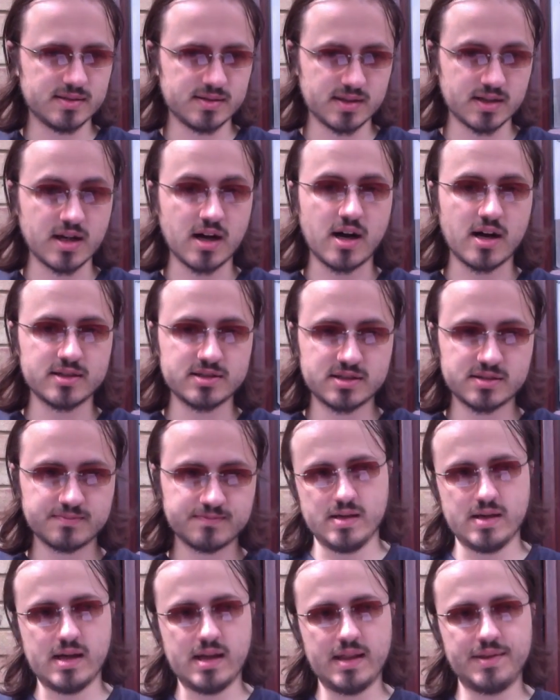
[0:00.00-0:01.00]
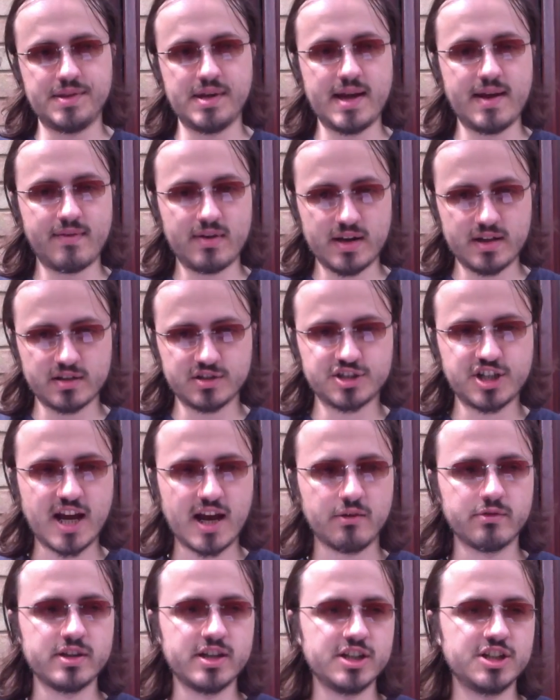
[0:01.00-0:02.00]
guards. They have a little
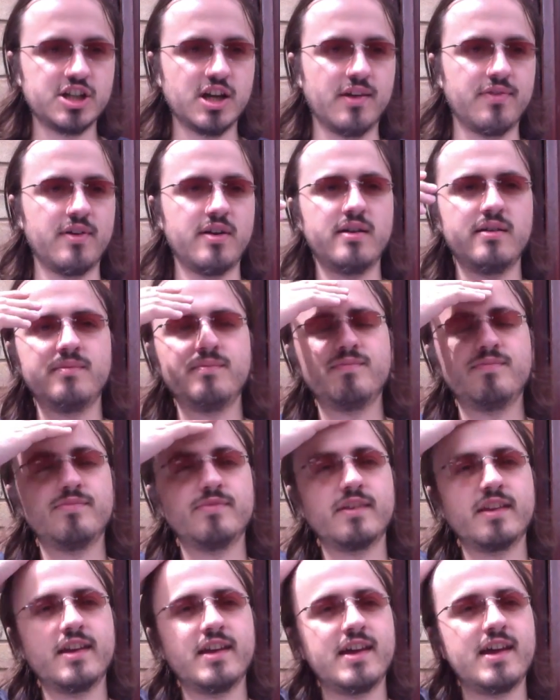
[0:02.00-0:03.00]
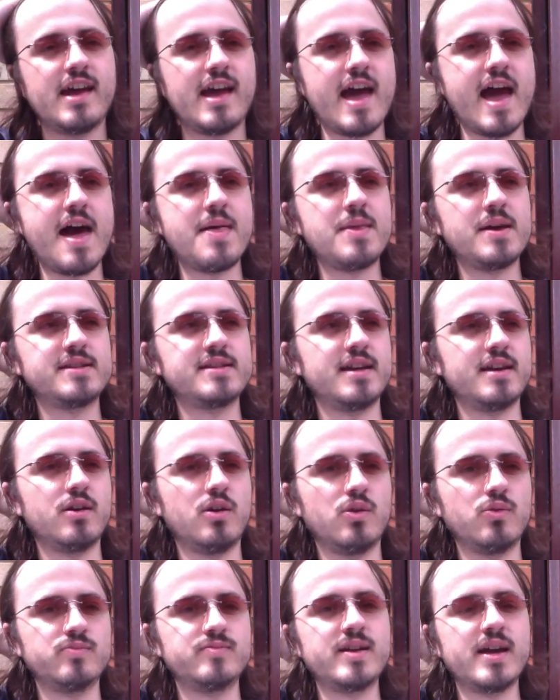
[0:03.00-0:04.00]
chat with each other, and they say,
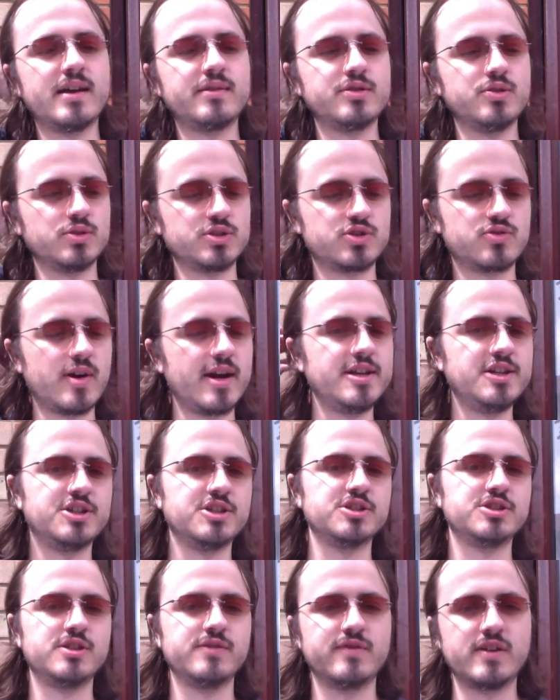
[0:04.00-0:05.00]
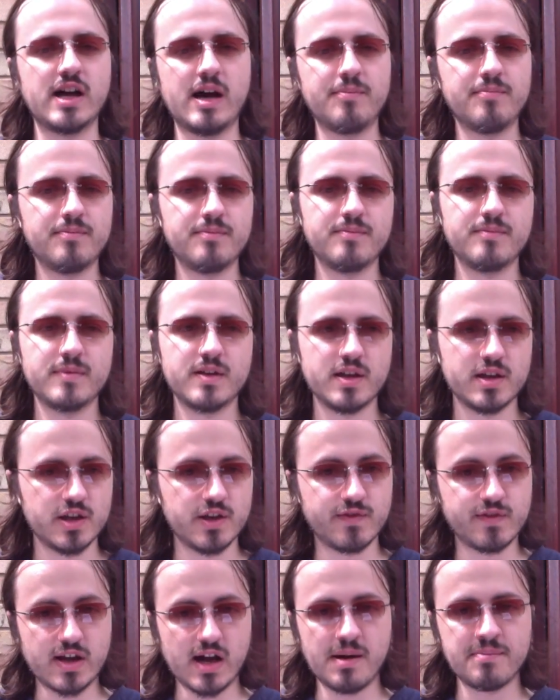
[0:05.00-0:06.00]
"Oh yeah, you're strangers. You've come
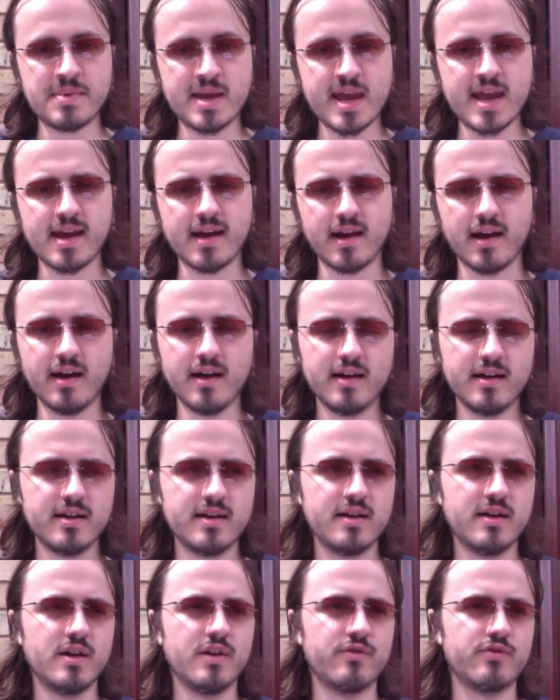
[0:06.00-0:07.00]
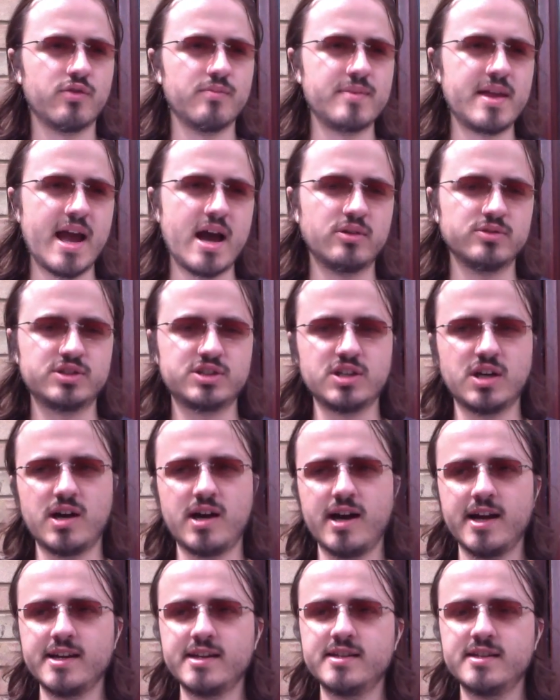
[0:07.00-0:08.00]
here from the
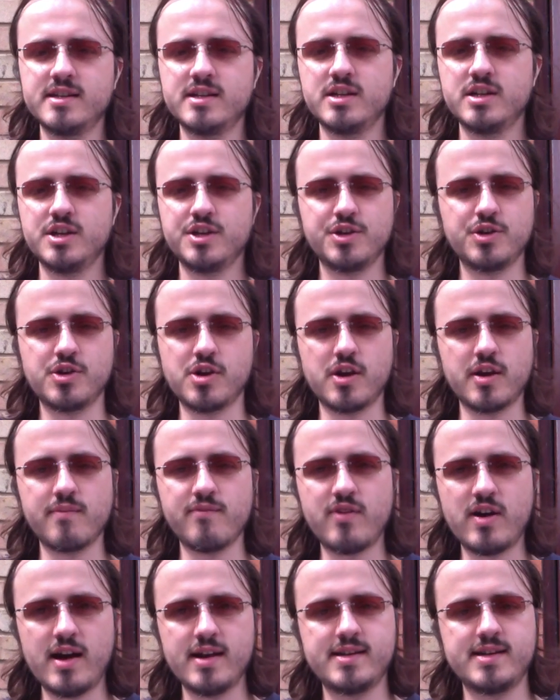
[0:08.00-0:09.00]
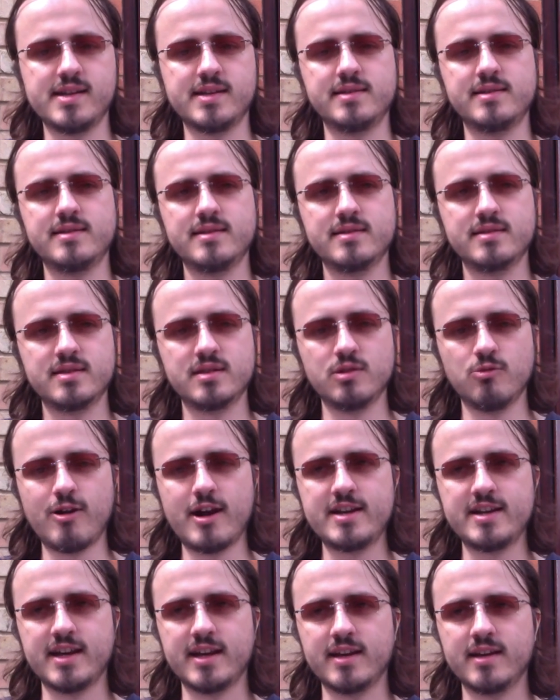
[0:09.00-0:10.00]
outside. You're not invited to the
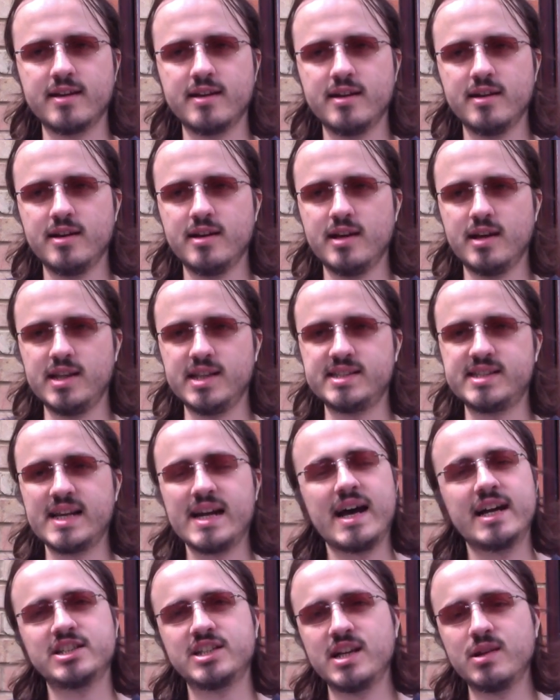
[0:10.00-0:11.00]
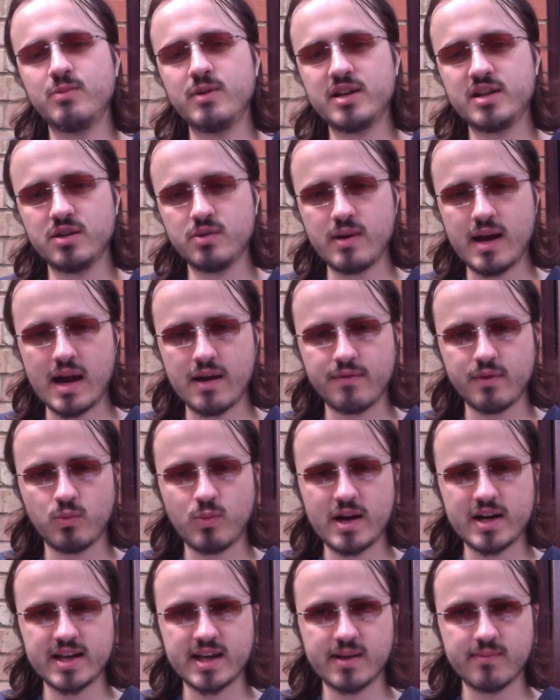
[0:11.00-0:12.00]
wedding." And they said, "Actually, we do have a
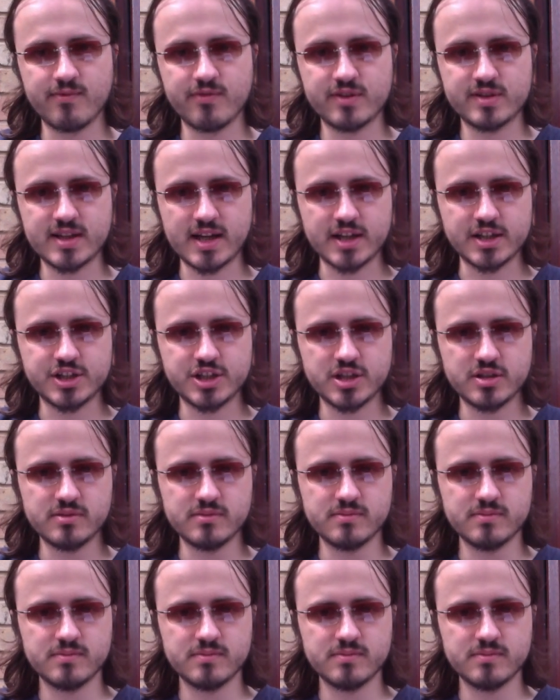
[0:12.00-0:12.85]
wedding invitation."